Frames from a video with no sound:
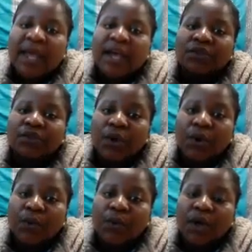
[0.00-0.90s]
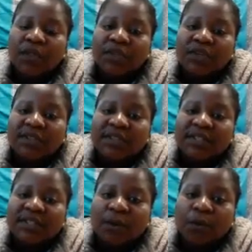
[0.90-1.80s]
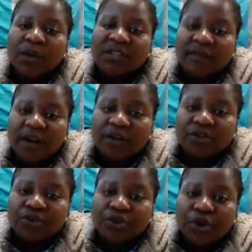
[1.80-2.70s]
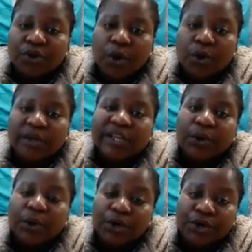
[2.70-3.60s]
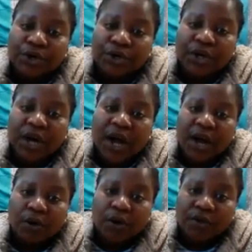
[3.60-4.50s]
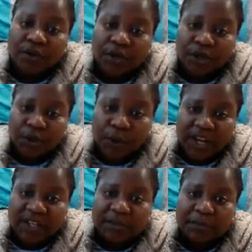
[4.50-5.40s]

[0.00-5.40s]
So this was found to not only occur along the equator,